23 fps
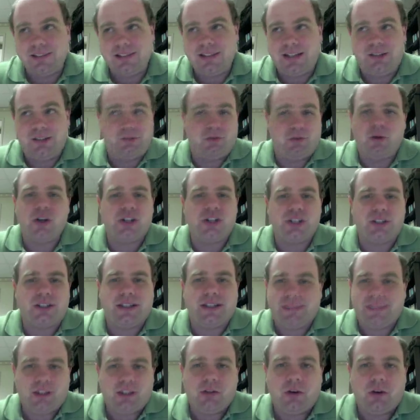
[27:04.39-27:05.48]
Well,
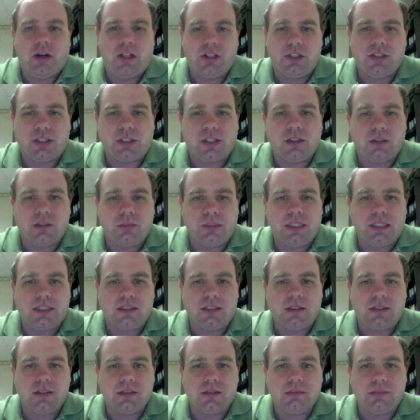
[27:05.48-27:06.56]
unfortunately, I think you already
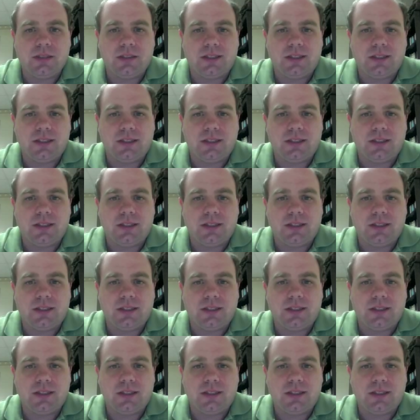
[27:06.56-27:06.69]
just killed